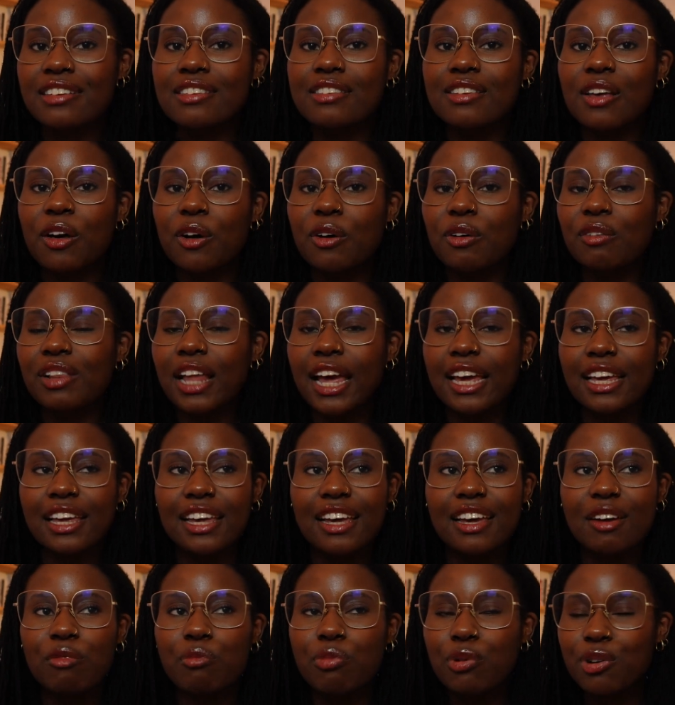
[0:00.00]
So
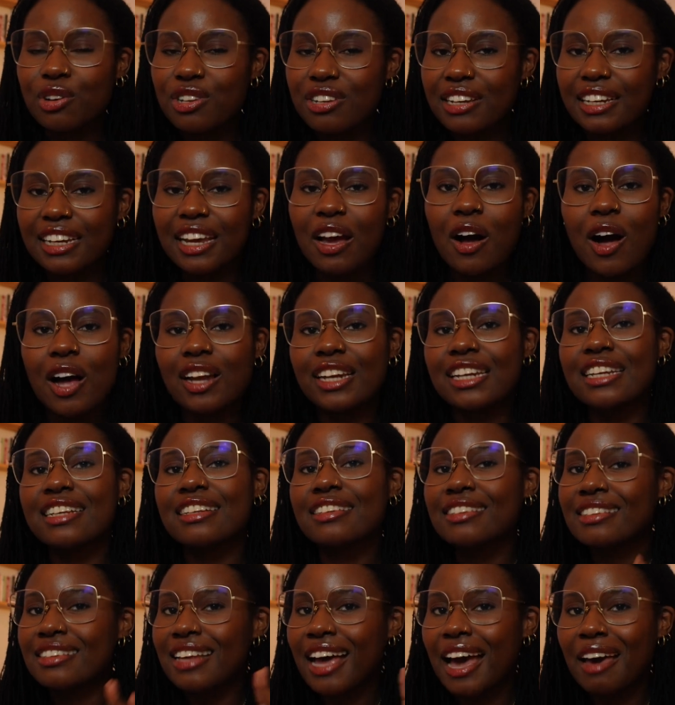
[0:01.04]
like brutally
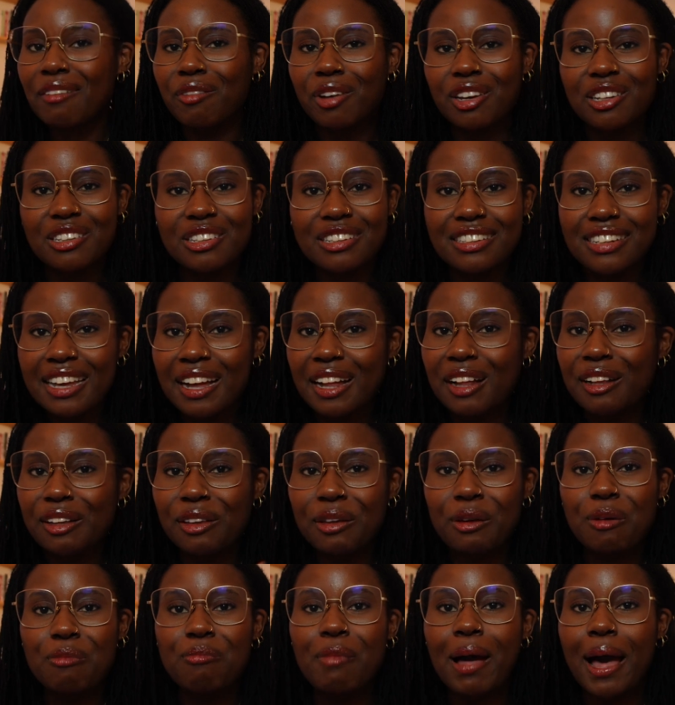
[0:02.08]
honest, I'm going to tell
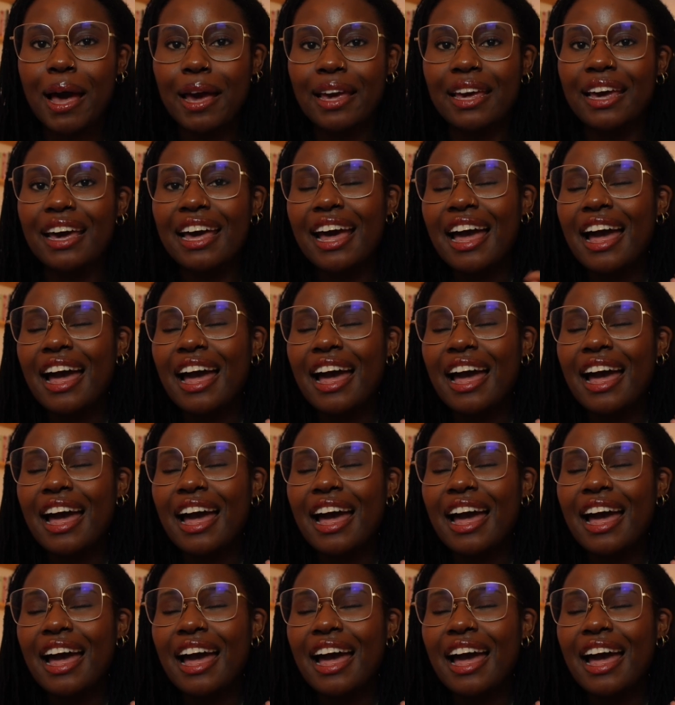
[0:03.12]
you my